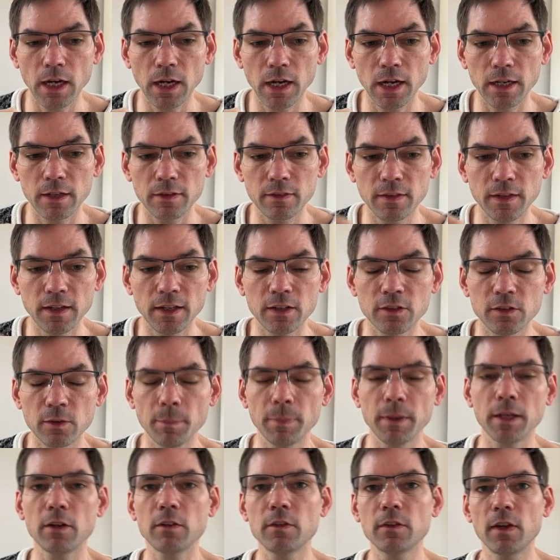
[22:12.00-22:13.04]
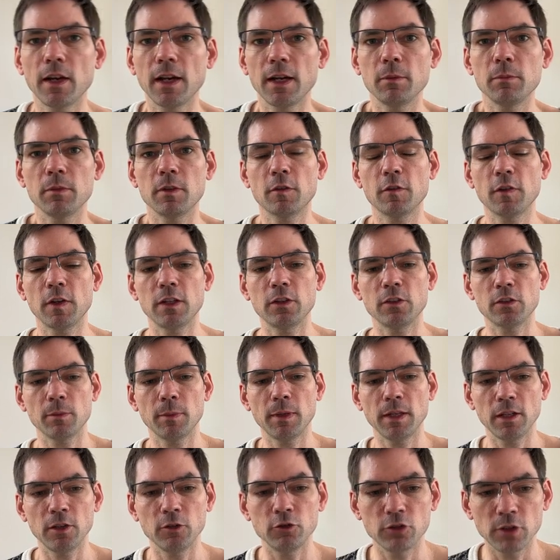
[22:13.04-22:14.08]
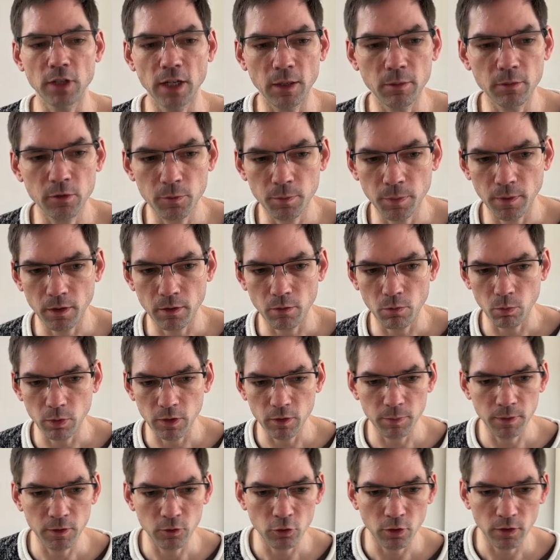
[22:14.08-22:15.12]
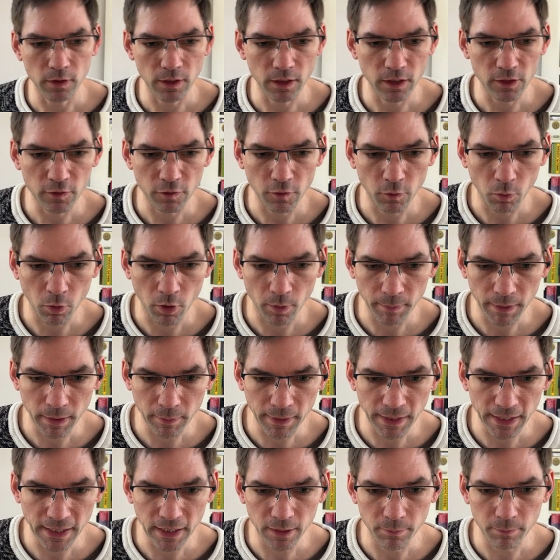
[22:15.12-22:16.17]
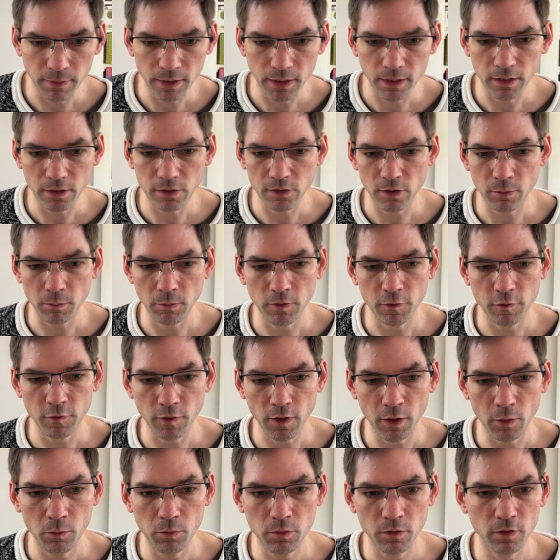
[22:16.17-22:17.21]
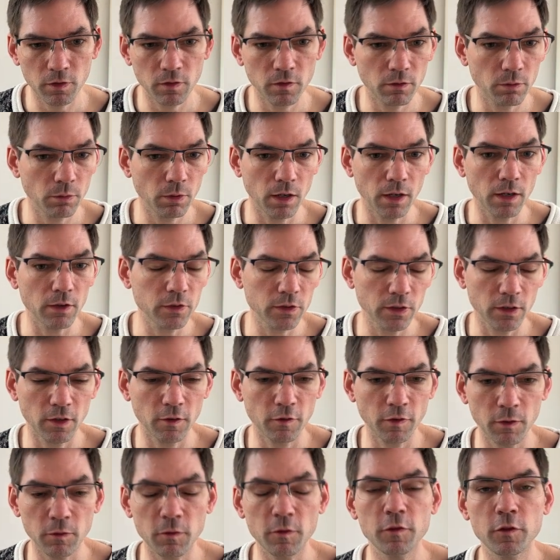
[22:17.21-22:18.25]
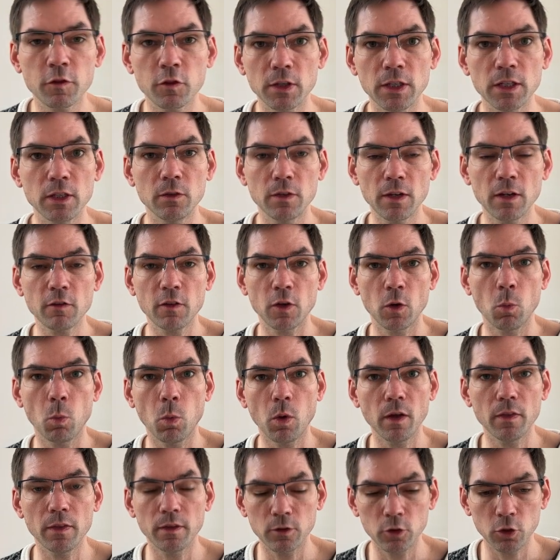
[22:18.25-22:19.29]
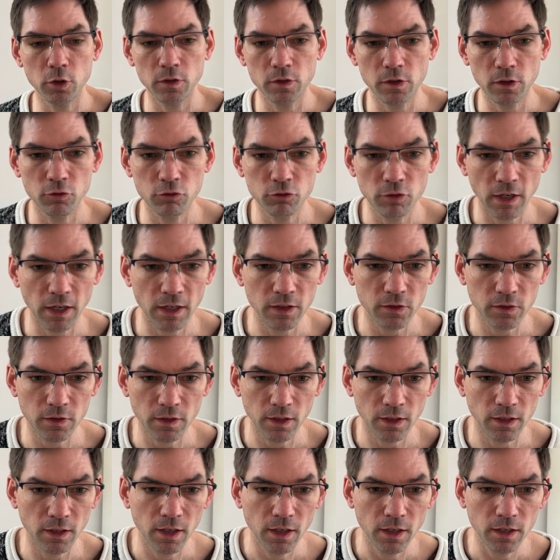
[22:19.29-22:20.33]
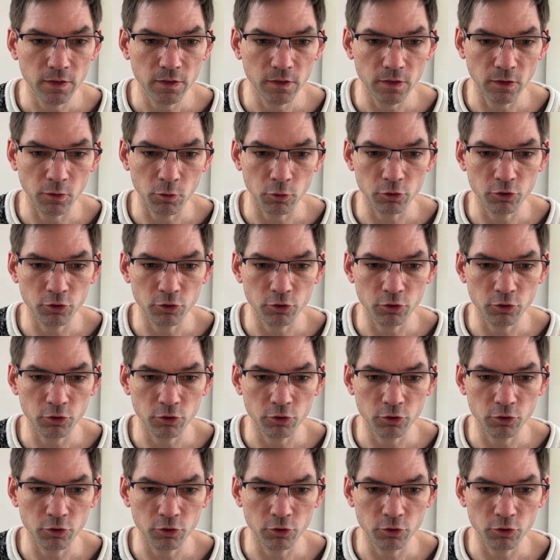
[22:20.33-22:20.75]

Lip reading: it takes a bit of time to find some hidden gems, but we've been doing this for what, maybe 8 minutes, and we found, well, I've certainly found 3, definitely one that looks interesting, Casino